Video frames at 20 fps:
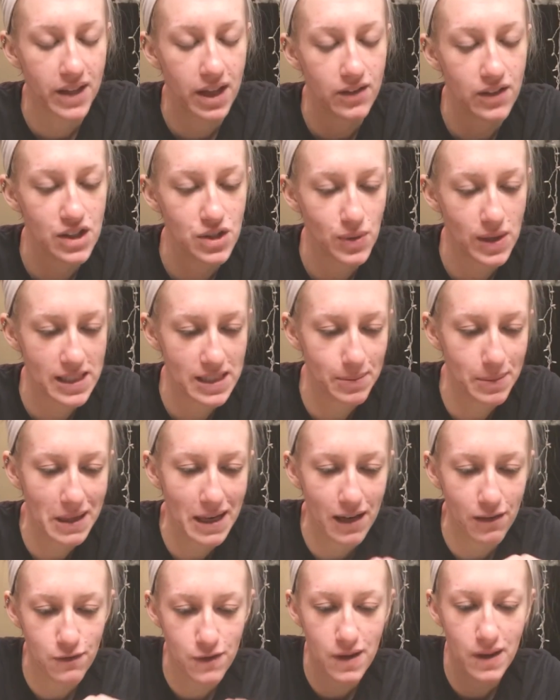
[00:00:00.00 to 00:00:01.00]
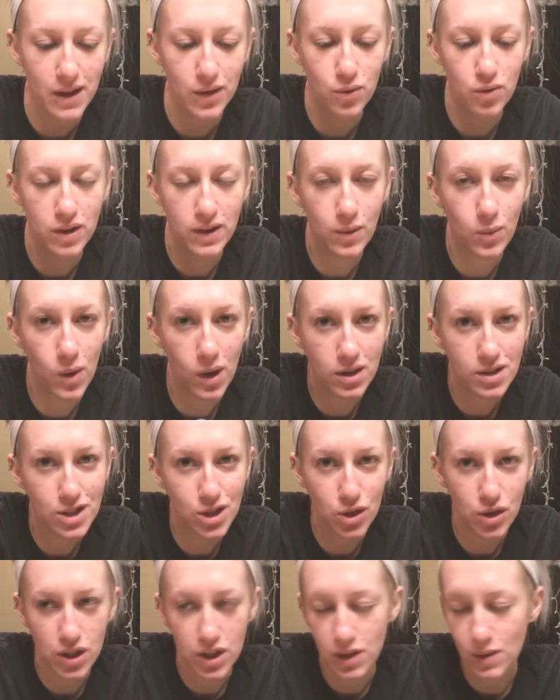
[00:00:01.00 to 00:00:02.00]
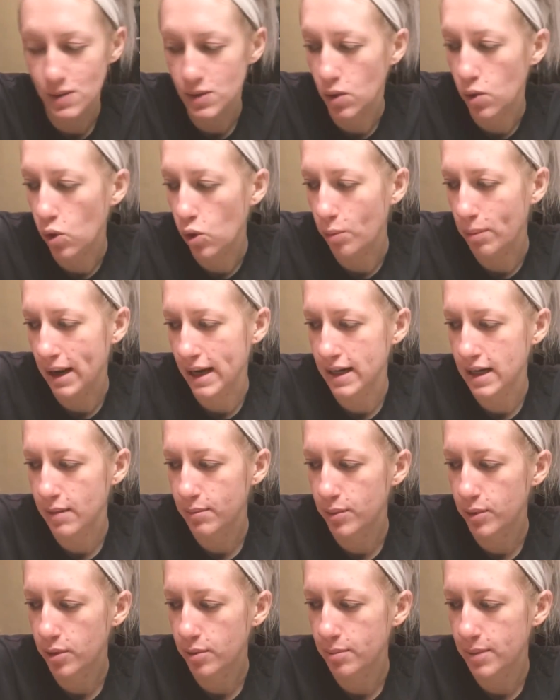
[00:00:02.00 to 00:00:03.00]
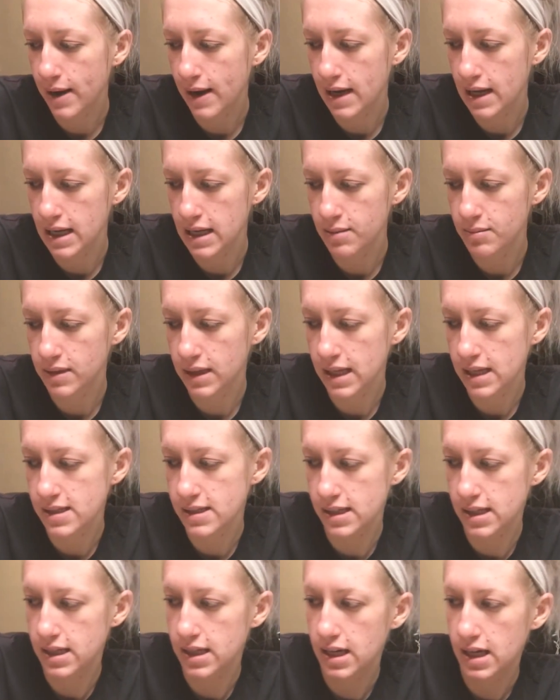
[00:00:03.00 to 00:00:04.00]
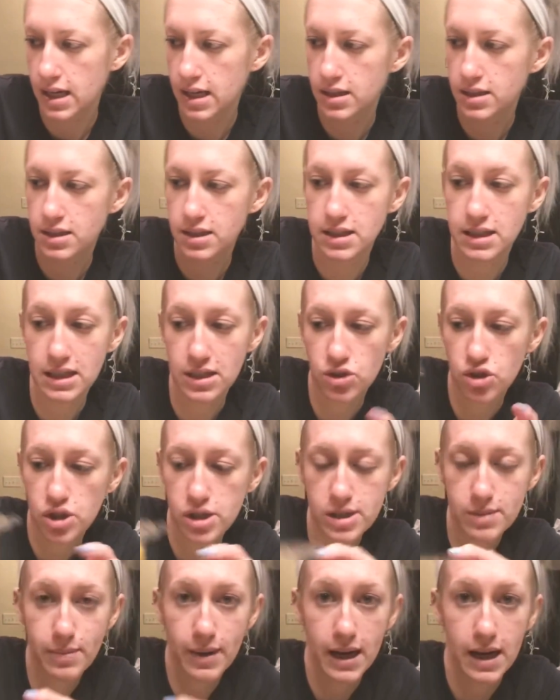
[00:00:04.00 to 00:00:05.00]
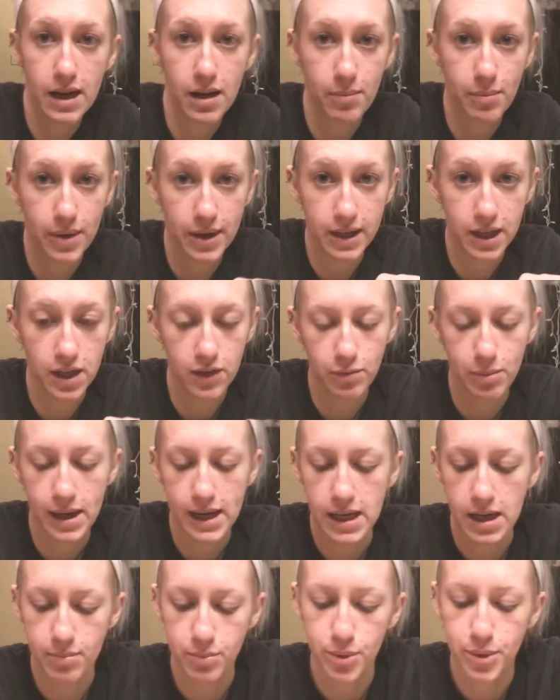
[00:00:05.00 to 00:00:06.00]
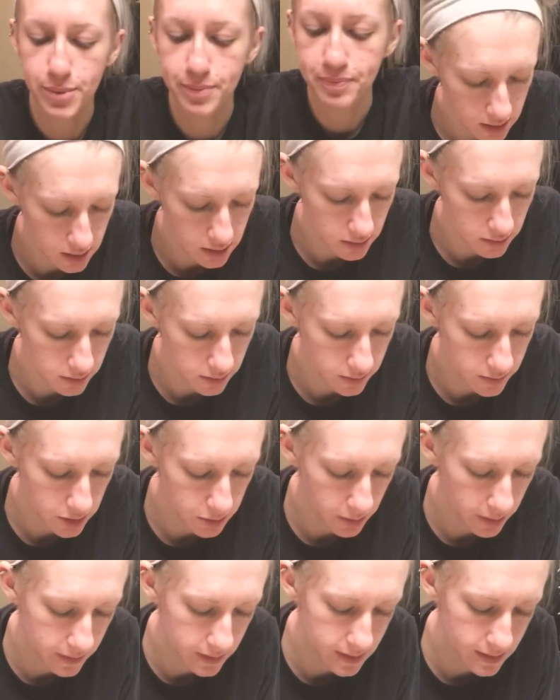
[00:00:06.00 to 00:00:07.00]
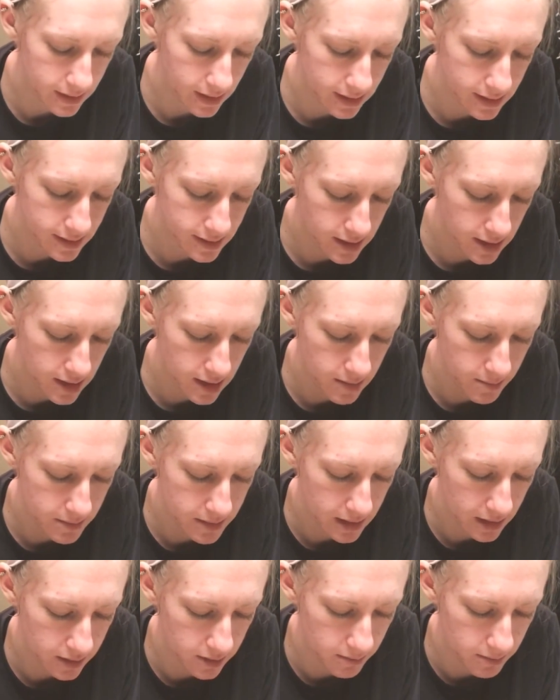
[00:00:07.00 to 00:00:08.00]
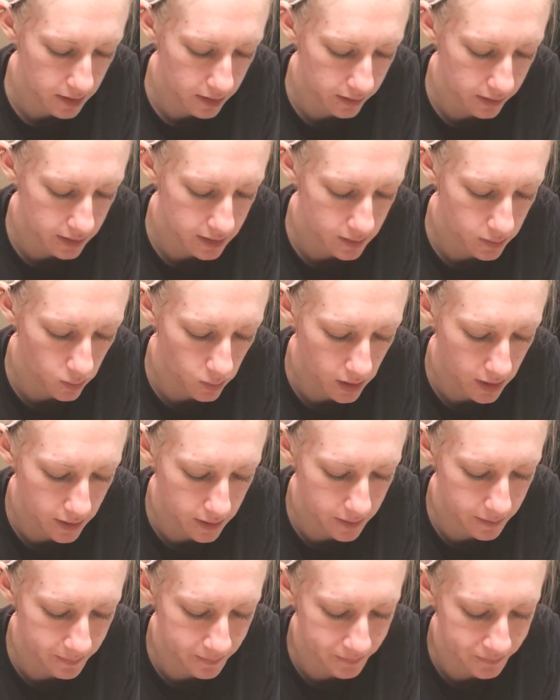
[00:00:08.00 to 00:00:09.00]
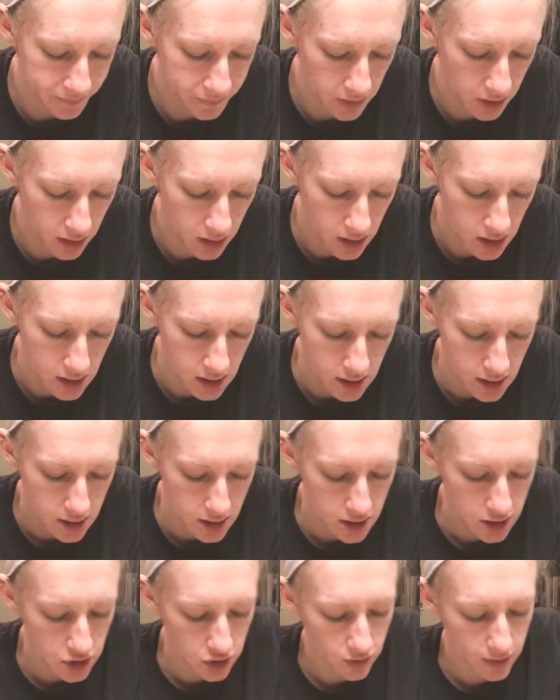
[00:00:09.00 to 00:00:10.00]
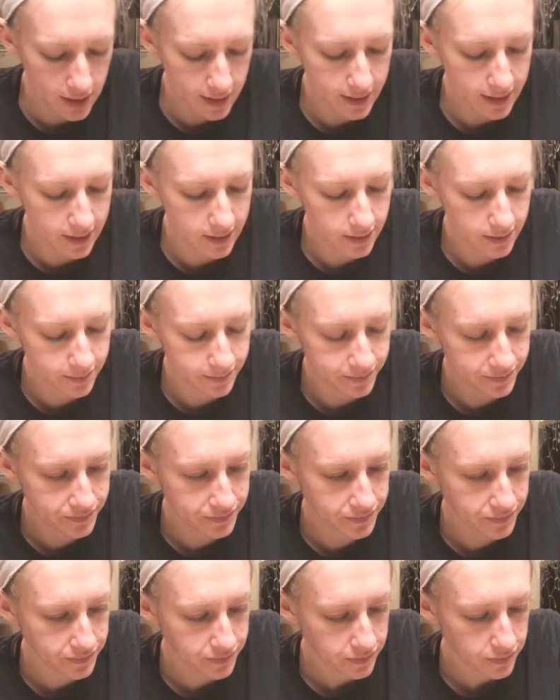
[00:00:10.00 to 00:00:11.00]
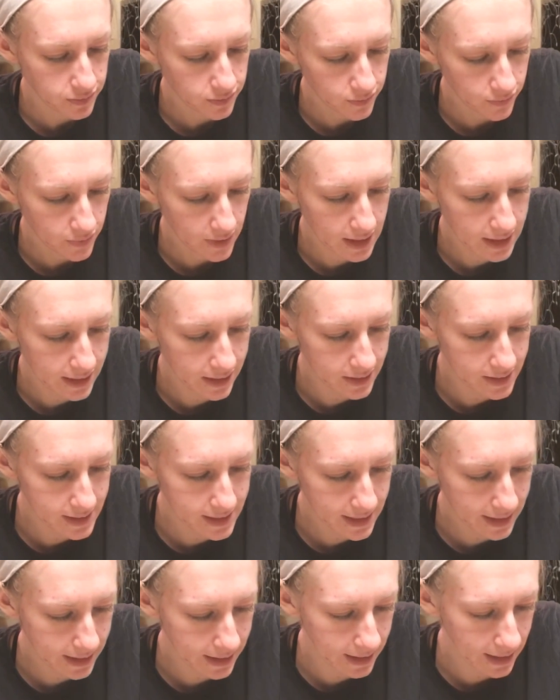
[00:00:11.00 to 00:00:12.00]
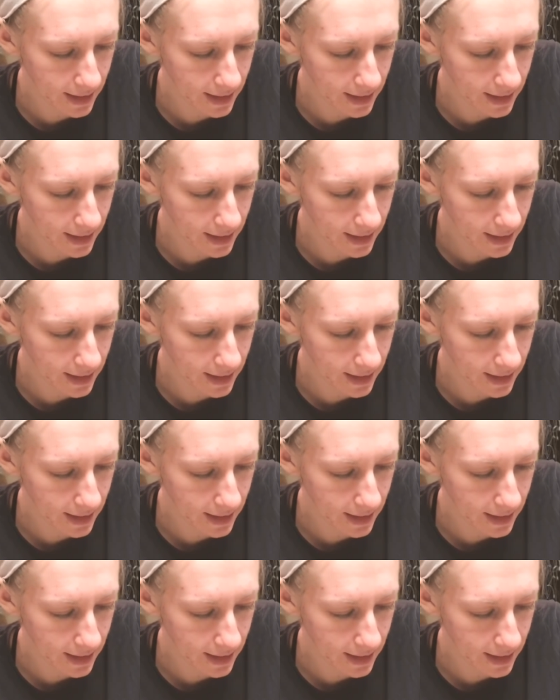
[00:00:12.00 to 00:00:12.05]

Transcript: This recipe I feel like really wants you to use a whole pineapple, but I am lazy and did just buy a bucket of pineapple. I should probably slice them down the middle as well. Create little stick